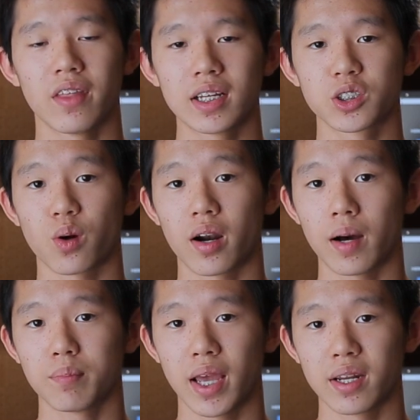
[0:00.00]
Thanks to our
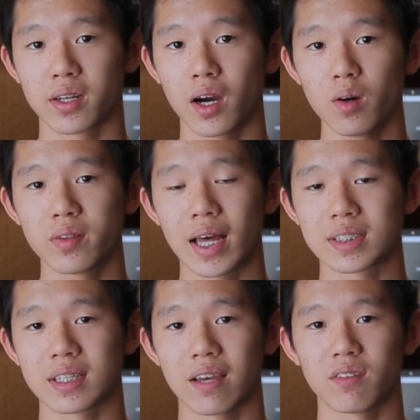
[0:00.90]
updated code,
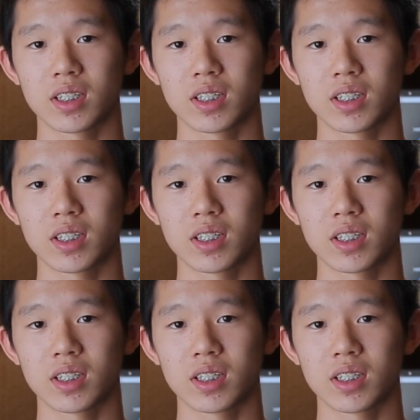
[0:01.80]
that saved